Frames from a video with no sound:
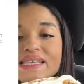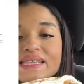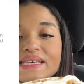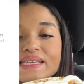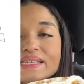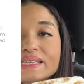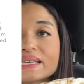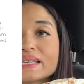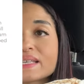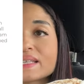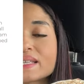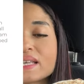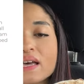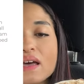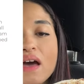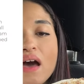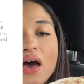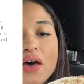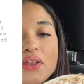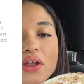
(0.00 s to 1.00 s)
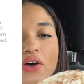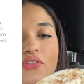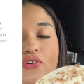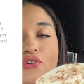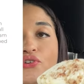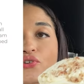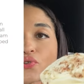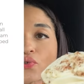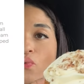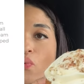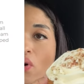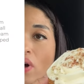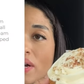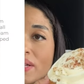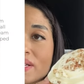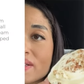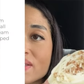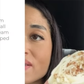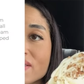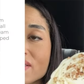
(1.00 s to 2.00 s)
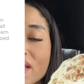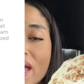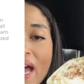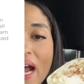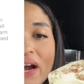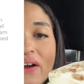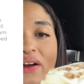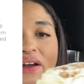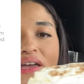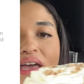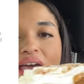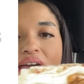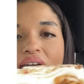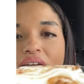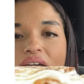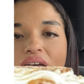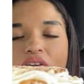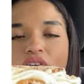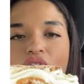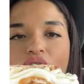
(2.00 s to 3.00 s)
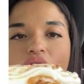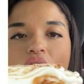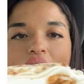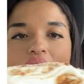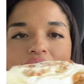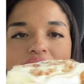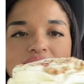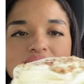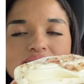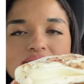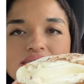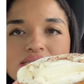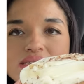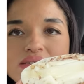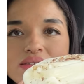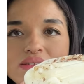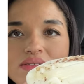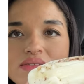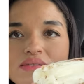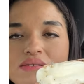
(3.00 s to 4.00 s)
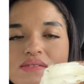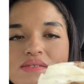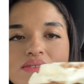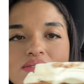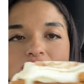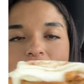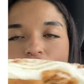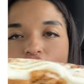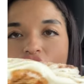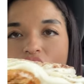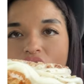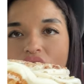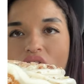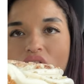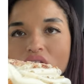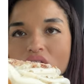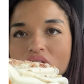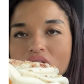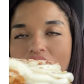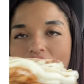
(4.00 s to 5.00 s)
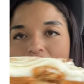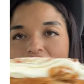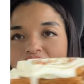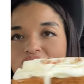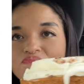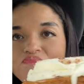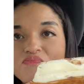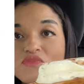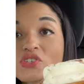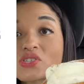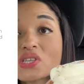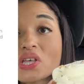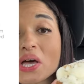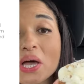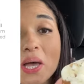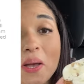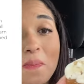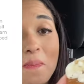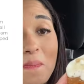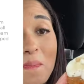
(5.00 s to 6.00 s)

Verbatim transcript: this is another new one. This is carrot cake. You guys, just look. Just look.